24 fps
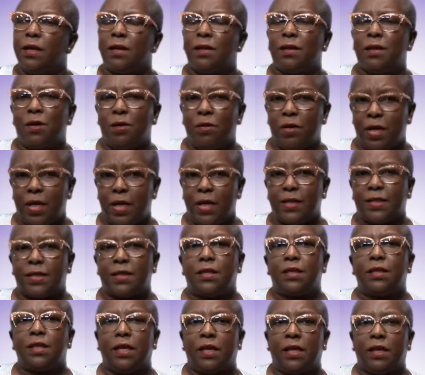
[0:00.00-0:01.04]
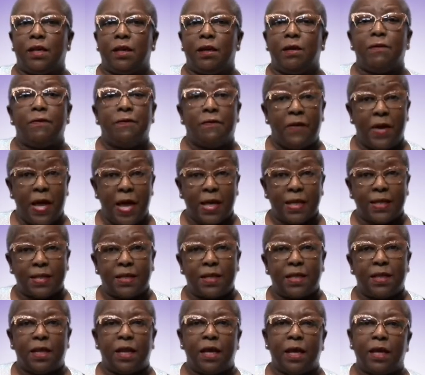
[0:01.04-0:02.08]
don't hesitate,
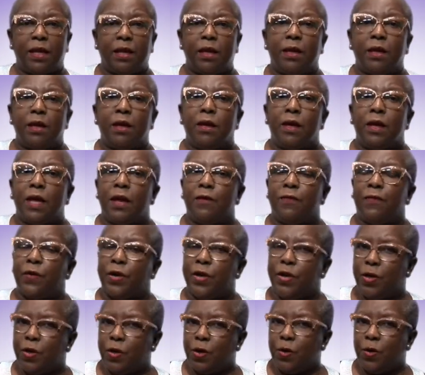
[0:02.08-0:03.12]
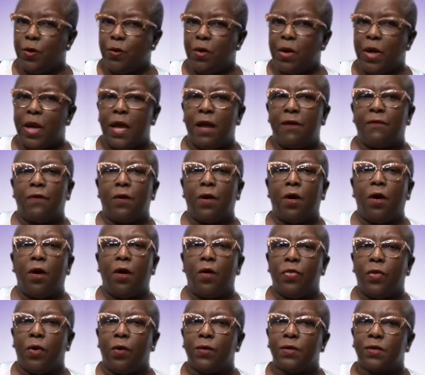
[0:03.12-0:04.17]
vaccinate for you and for all
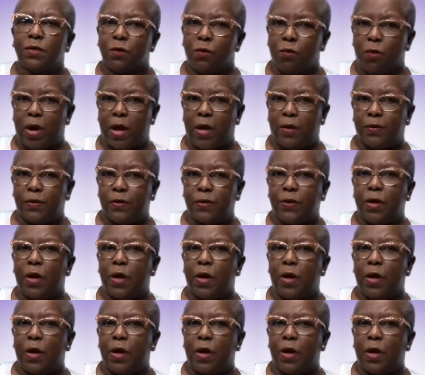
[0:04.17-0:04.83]
those around you.